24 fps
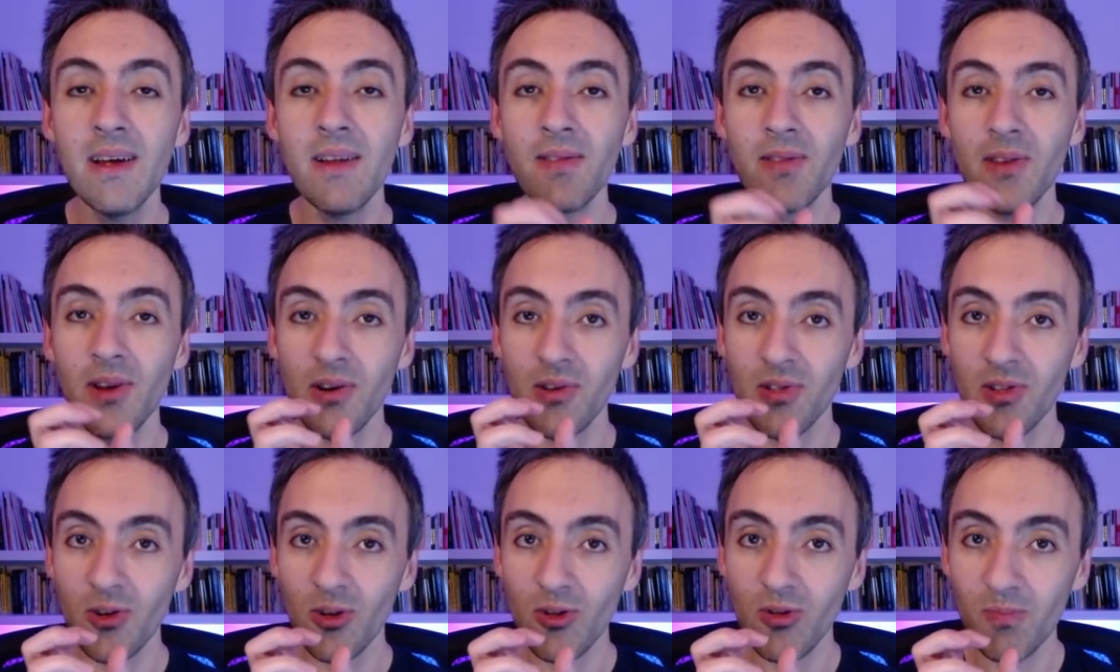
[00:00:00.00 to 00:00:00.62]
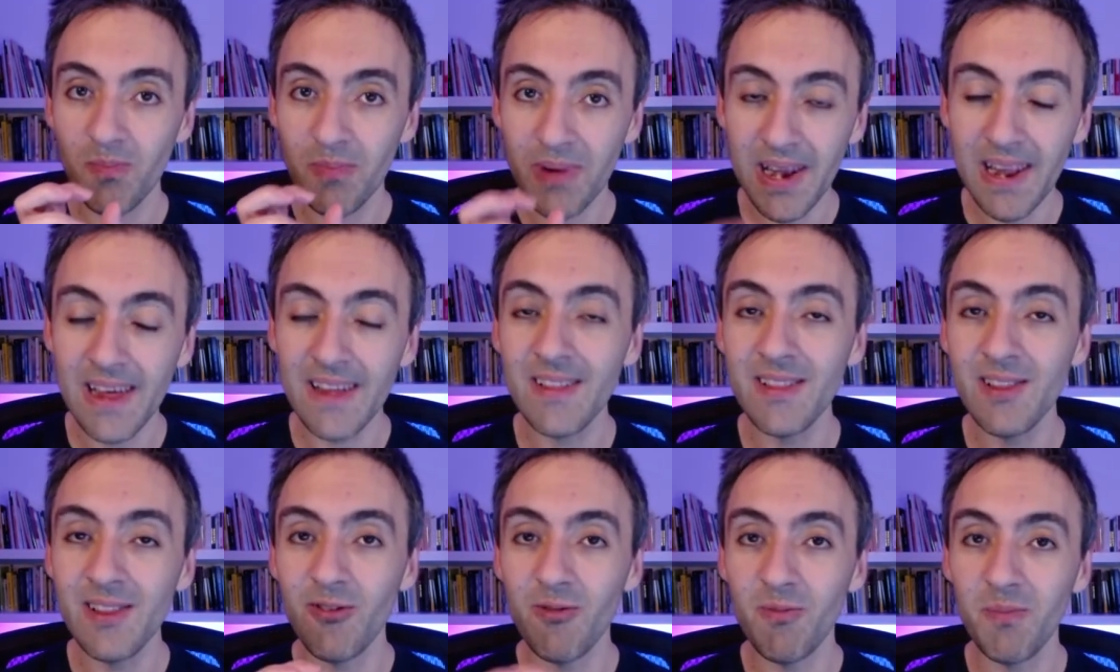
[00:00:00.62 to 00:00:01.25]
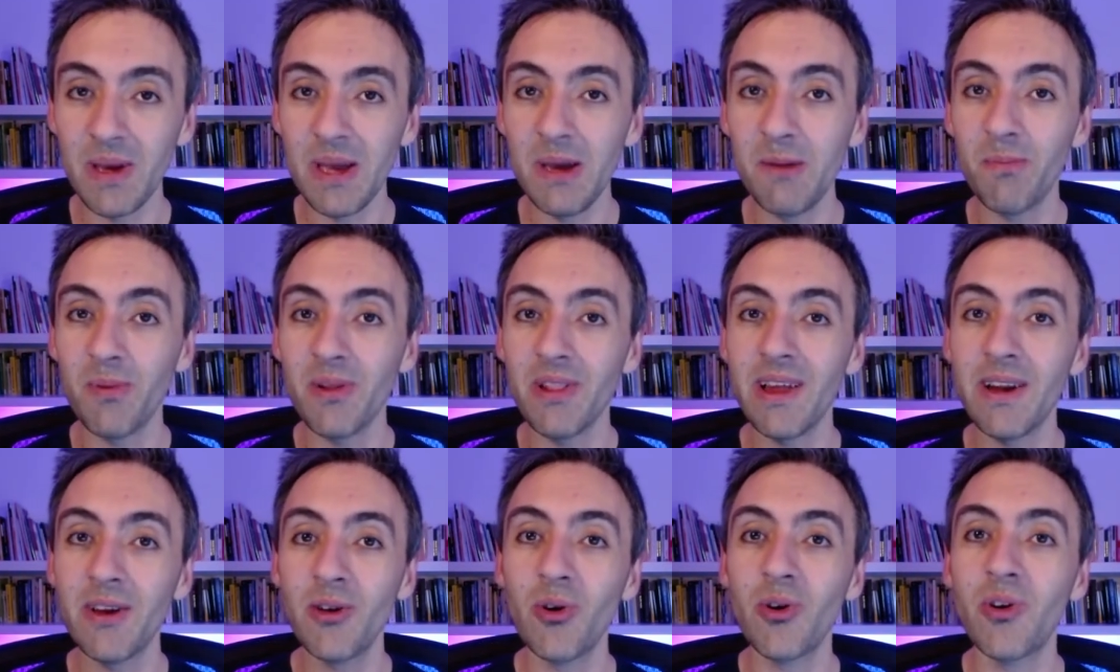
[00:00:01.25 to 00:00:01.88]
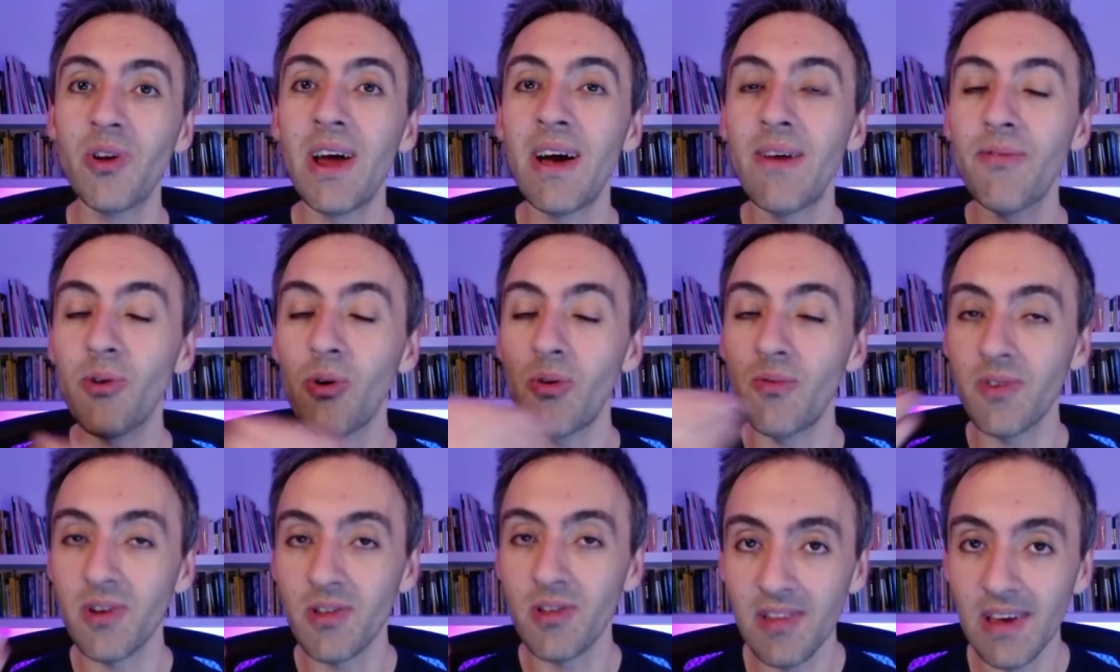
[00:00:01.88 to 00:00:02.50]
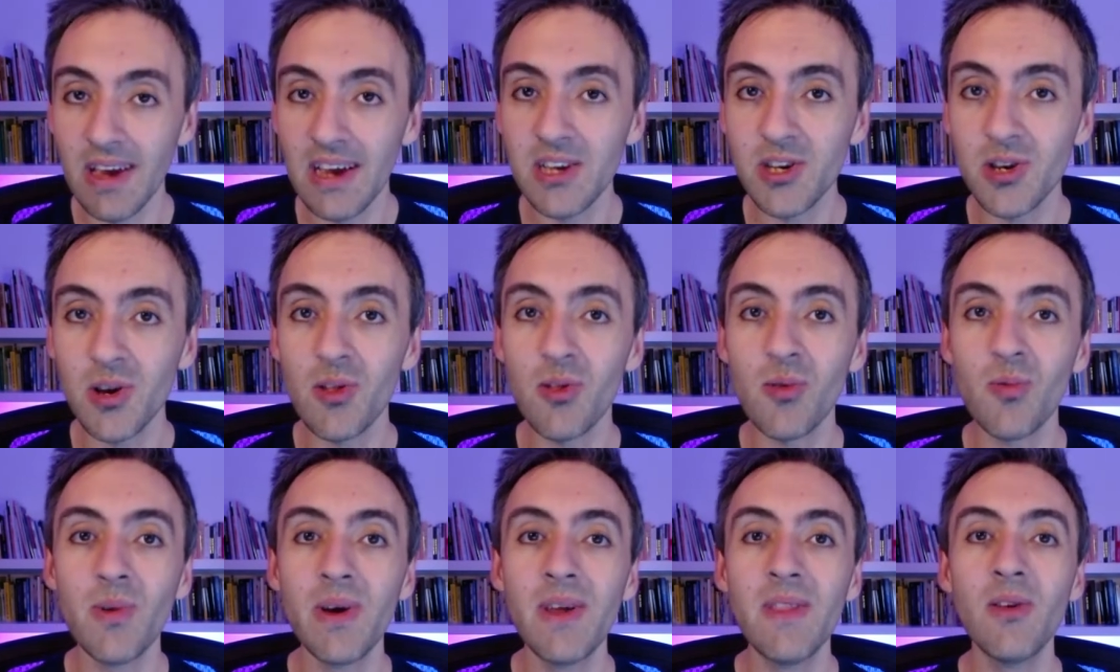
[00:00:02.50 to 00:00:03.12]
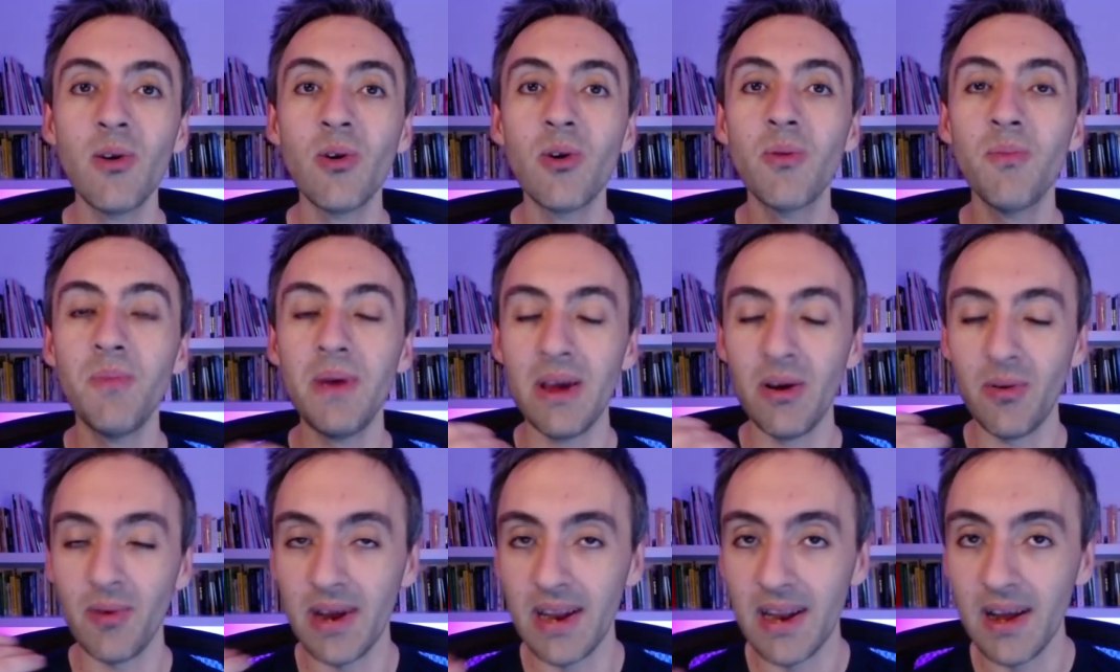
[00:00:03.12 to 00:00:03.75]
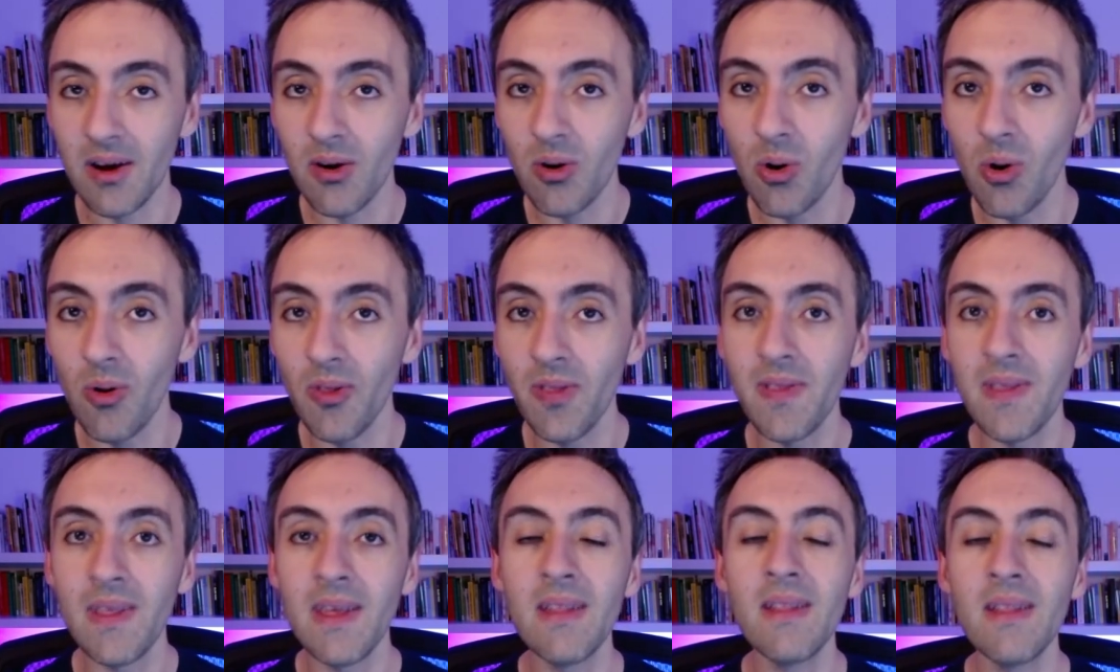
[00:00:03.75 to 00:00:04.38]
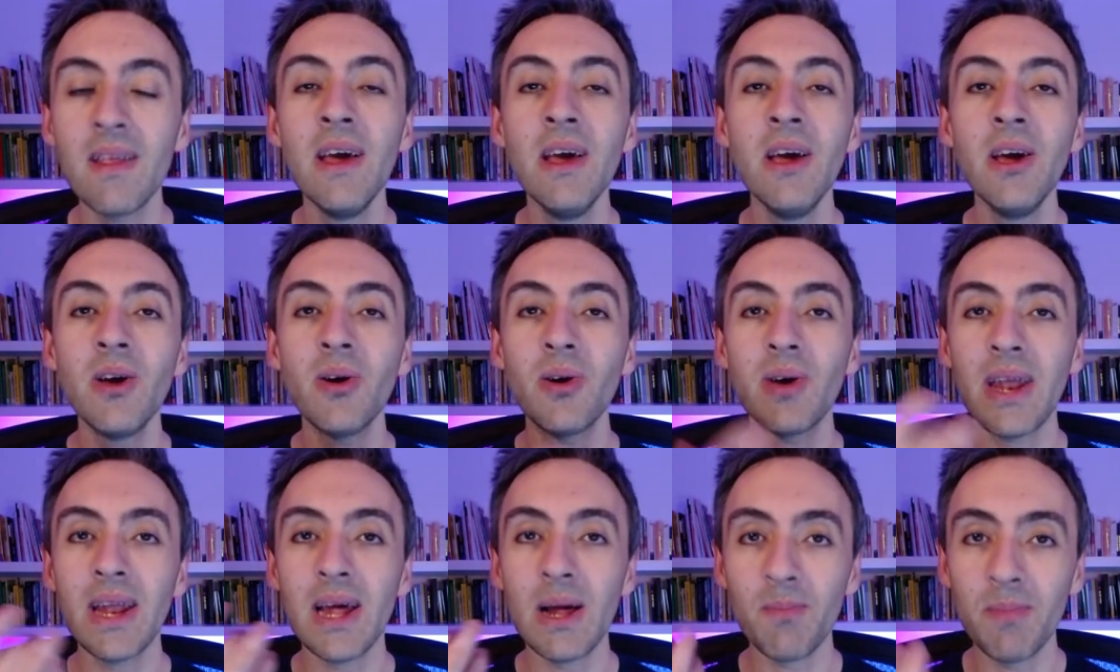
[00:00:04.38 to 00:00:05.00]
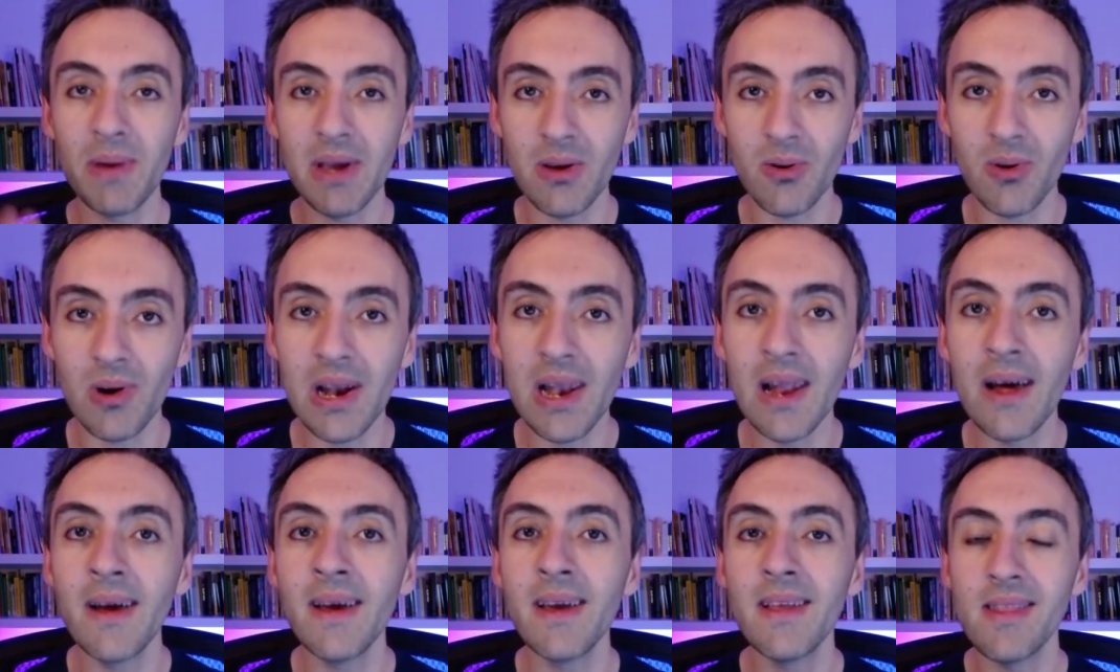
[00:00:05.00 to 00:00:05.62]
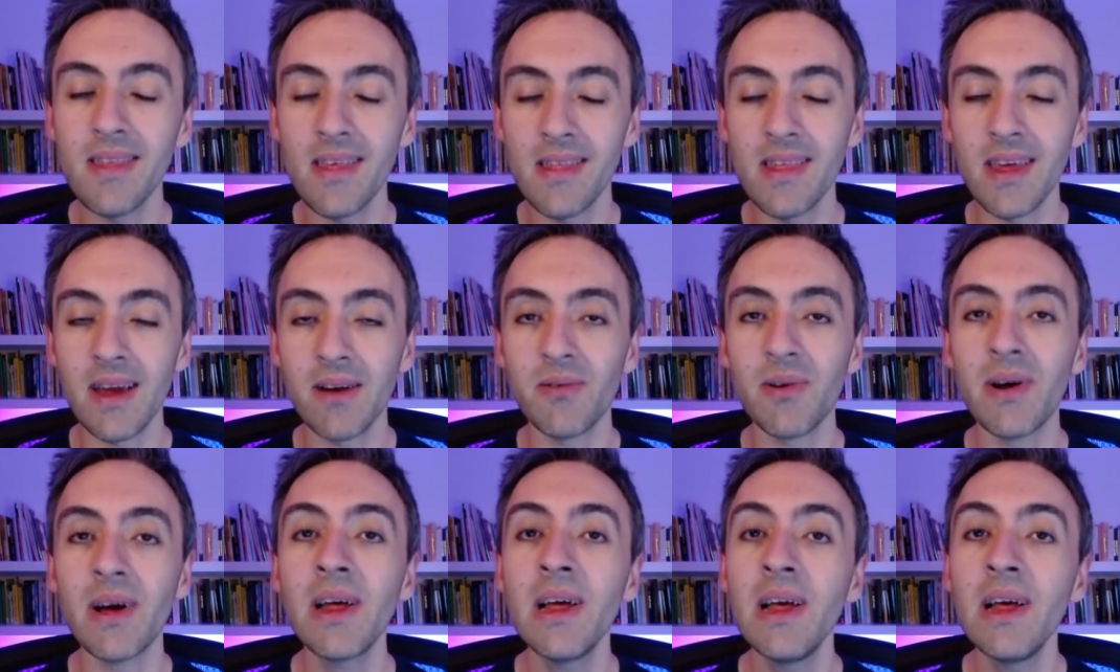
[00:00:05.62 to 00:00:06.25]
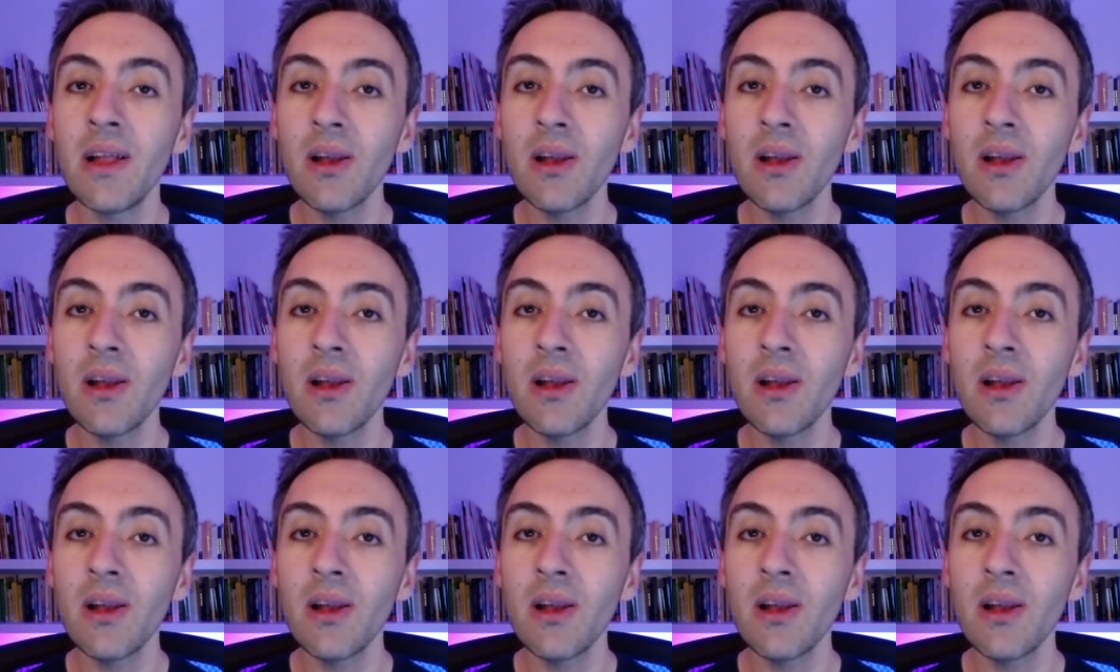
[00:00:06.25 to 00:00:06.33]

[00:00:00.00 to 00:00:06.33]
There's just plenty of people that you could have conversations with, you could be creating content, you can helping your clients, etc.